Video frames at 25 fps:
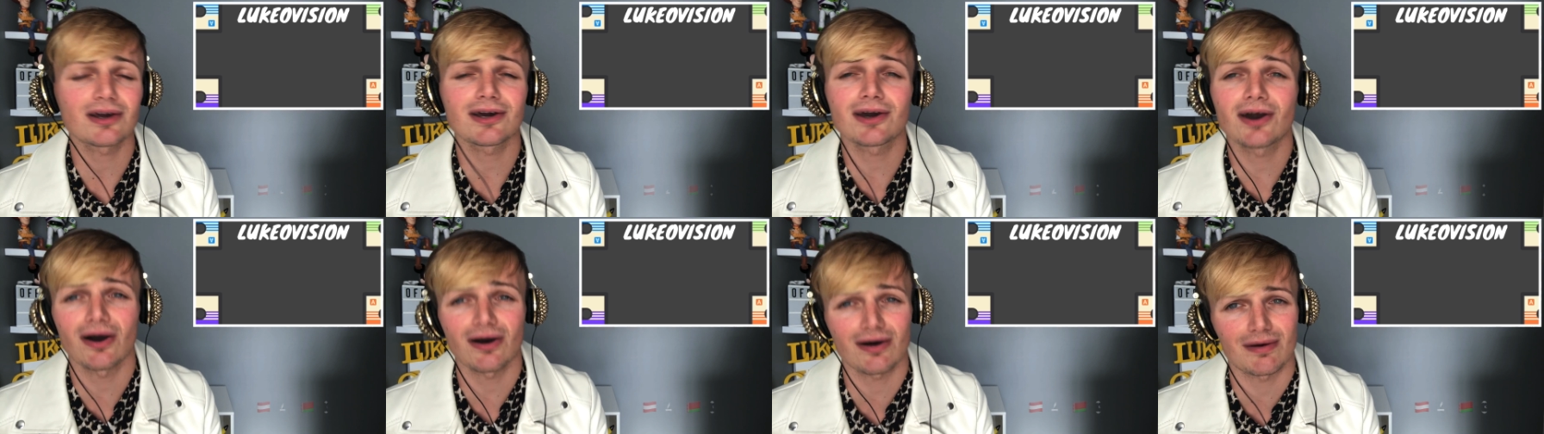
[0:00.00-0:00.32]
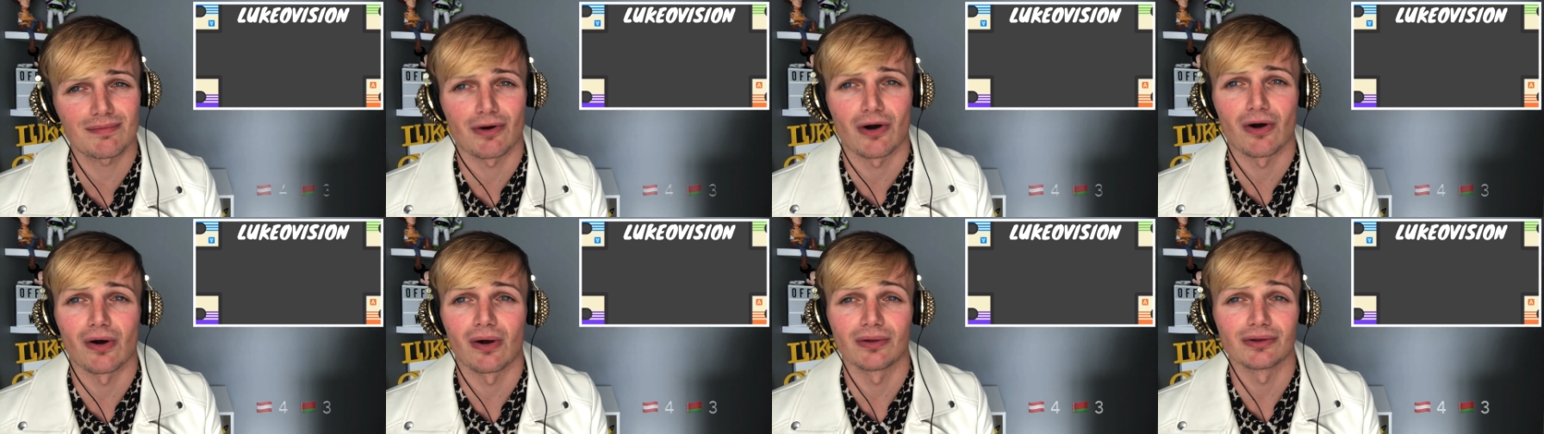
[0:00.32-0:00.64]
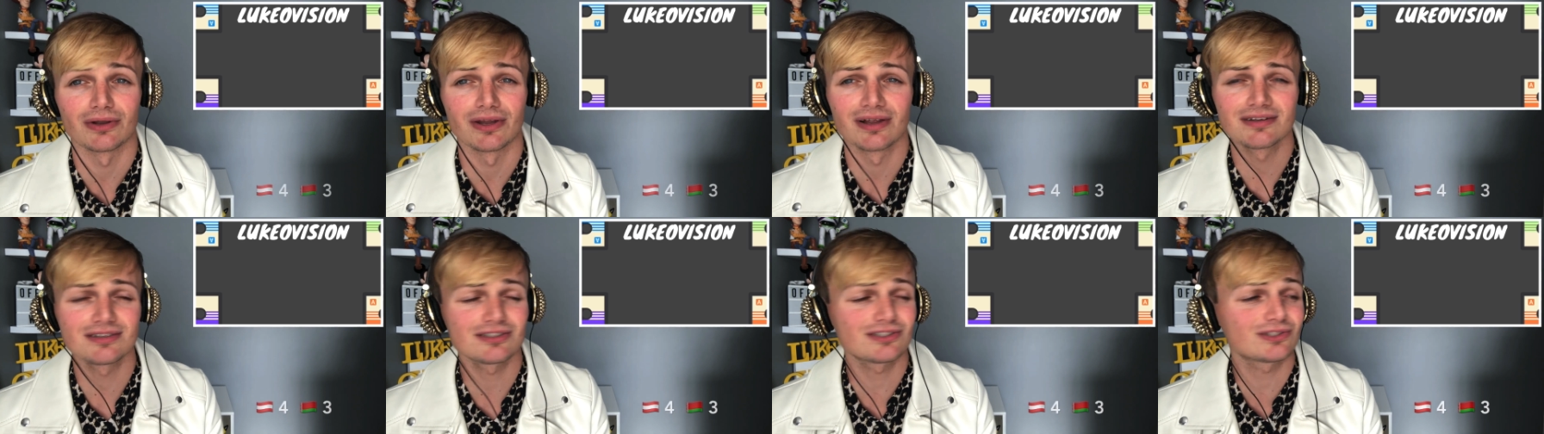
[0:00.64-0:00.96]
Come
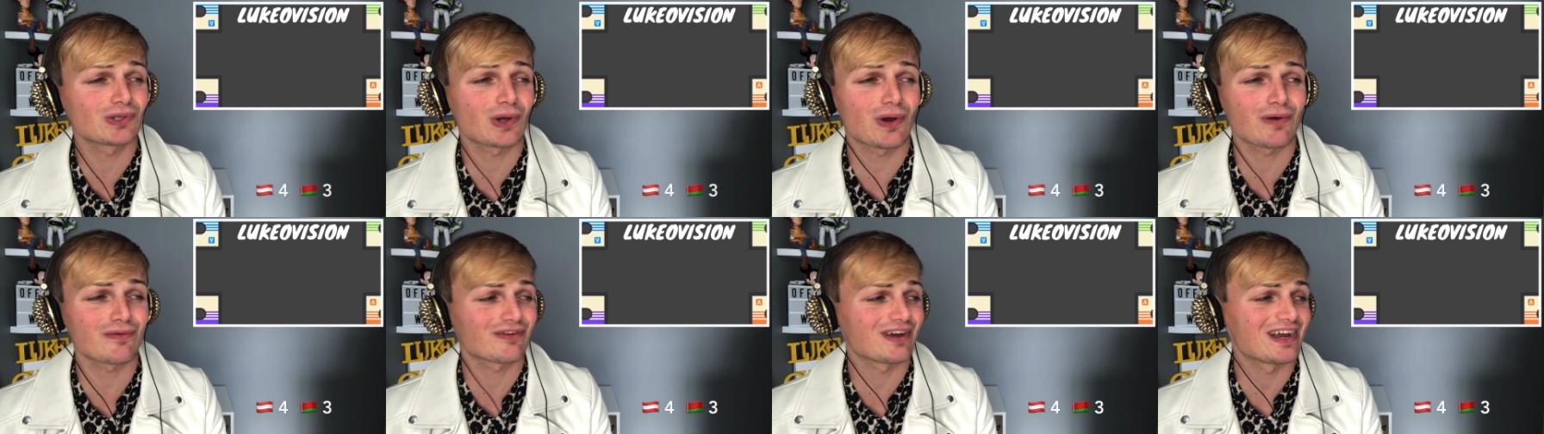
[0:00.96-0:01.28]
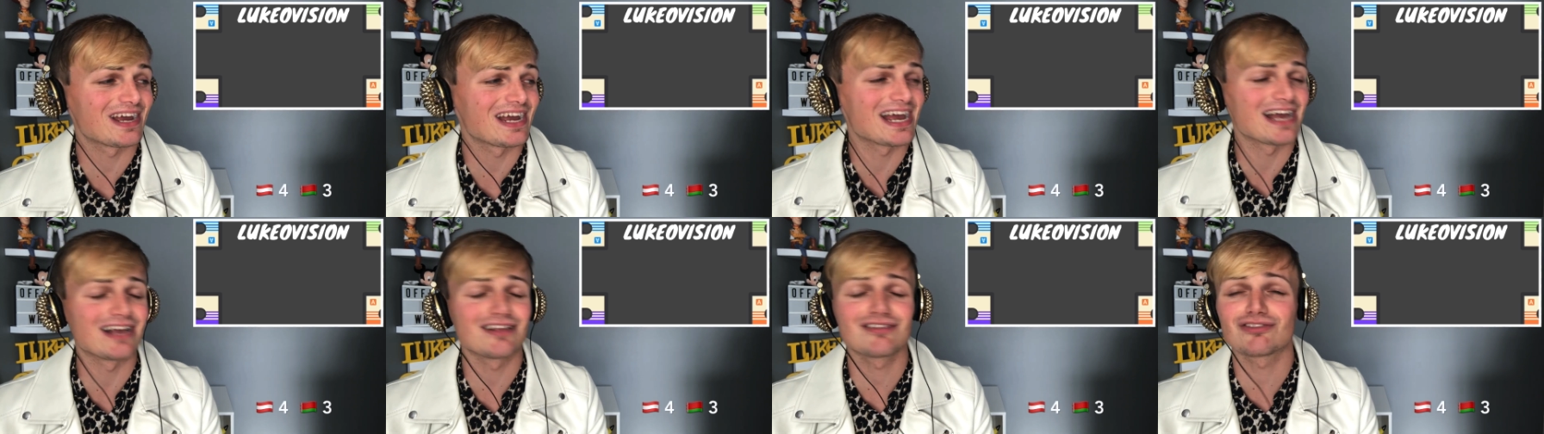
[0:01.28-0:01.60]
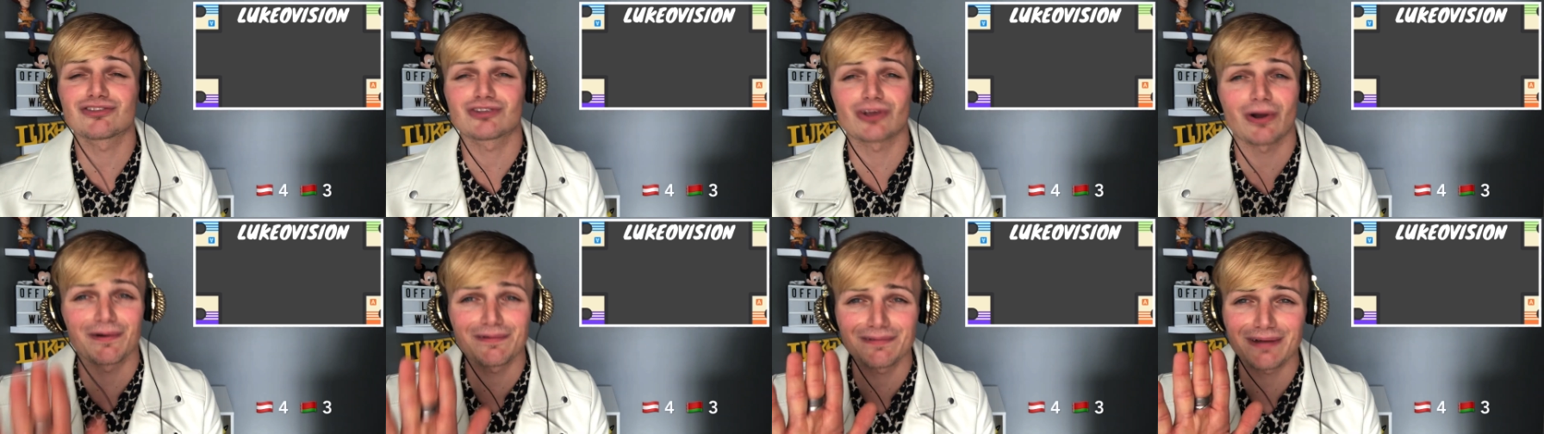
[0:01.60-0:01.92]
on. Sorry,
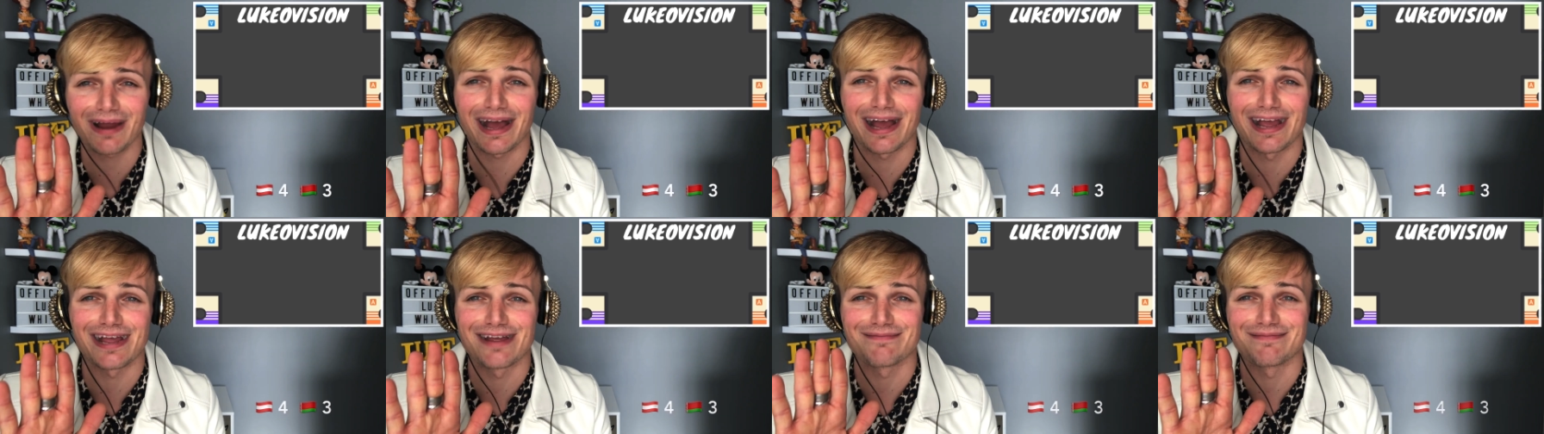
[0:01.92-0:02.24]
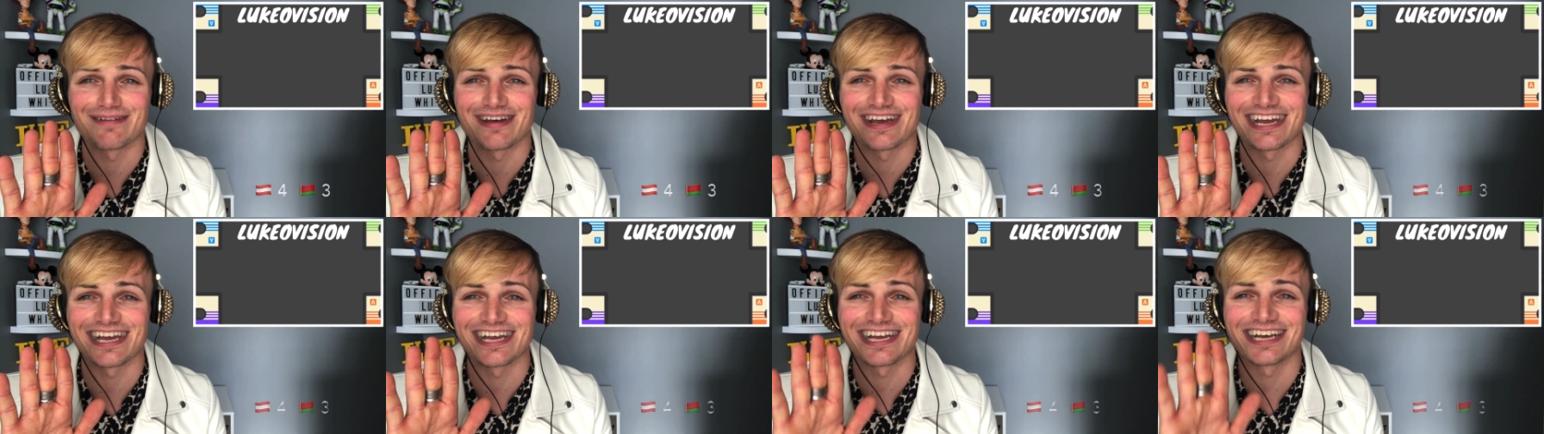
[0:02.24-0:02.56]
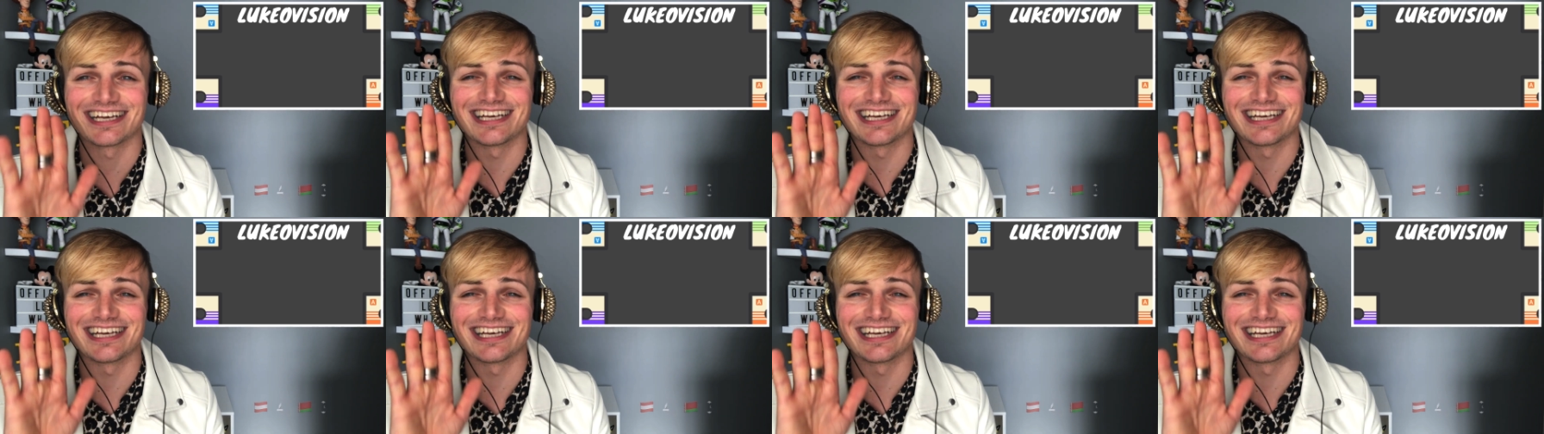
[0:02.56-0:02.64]
don't hate me.